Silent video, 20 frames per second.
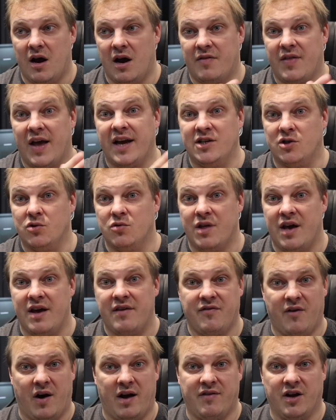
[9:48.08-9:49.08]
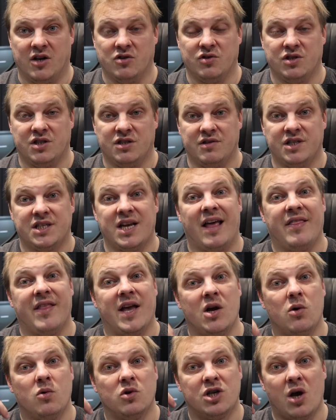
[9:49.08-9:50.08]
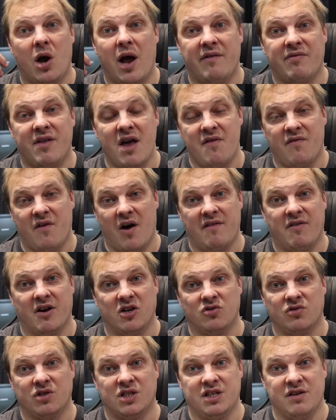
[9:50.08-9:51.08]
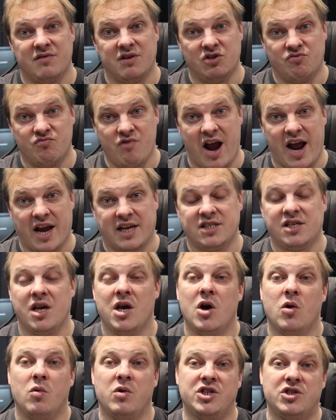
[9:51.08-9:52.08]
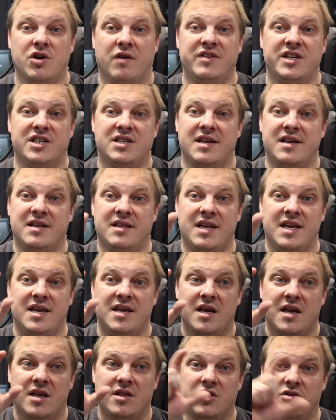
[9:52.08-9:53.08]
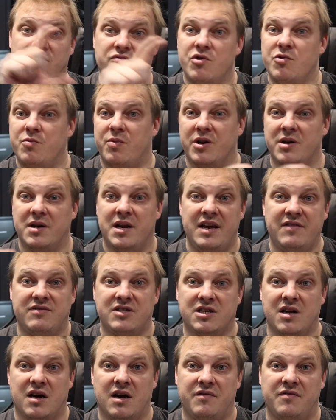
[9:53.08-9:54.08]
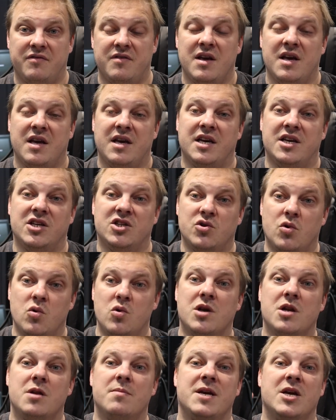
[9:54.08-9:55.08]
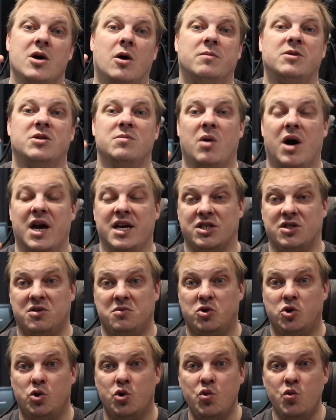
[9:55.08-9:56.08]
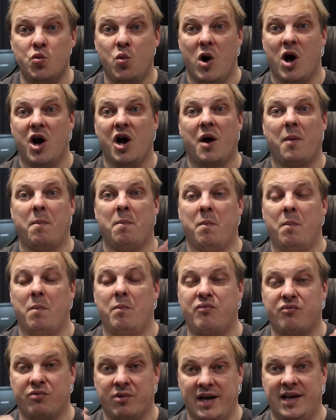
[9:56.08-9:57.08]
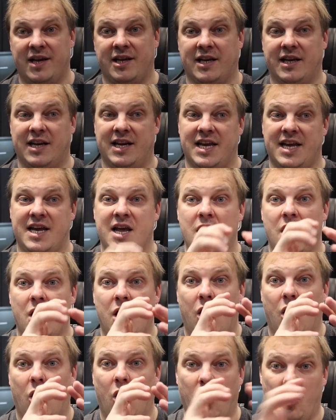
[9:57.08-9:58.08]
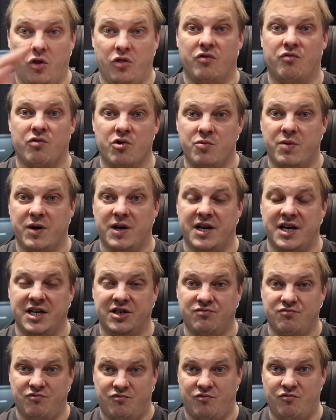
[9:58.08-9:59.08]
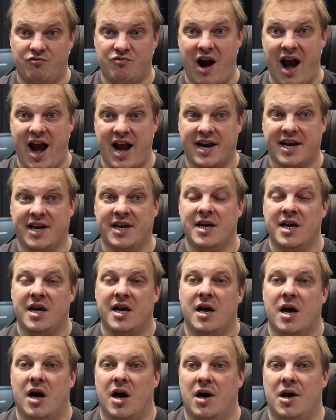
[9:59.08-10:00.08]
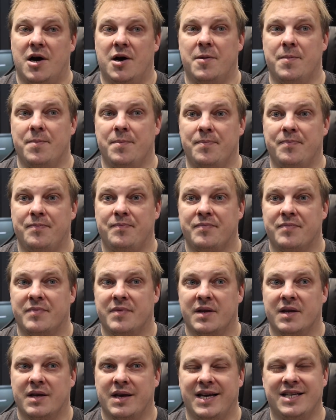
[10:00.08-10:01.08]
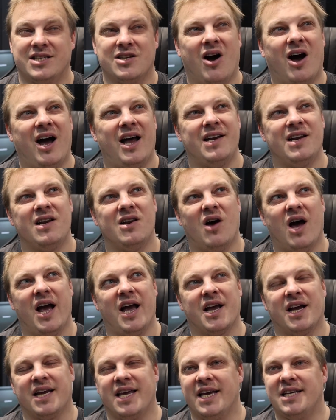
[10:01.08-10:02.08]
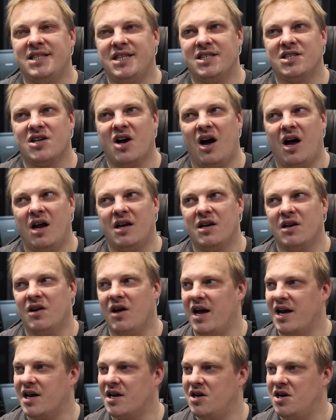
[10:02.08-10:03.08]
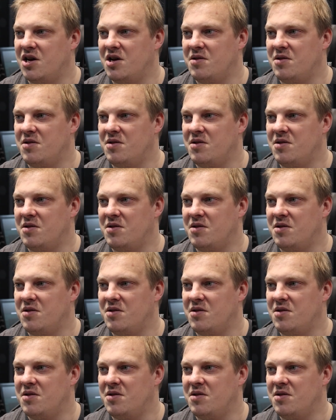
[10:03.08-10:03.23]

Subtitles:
they do their 500 series, and they also have their 500 series racks, which obviously the Rupert Neve stuff is all going to be optimized to work brilliantly on the Rupert Nee's rack. It's kind of like, I guess it's kind of like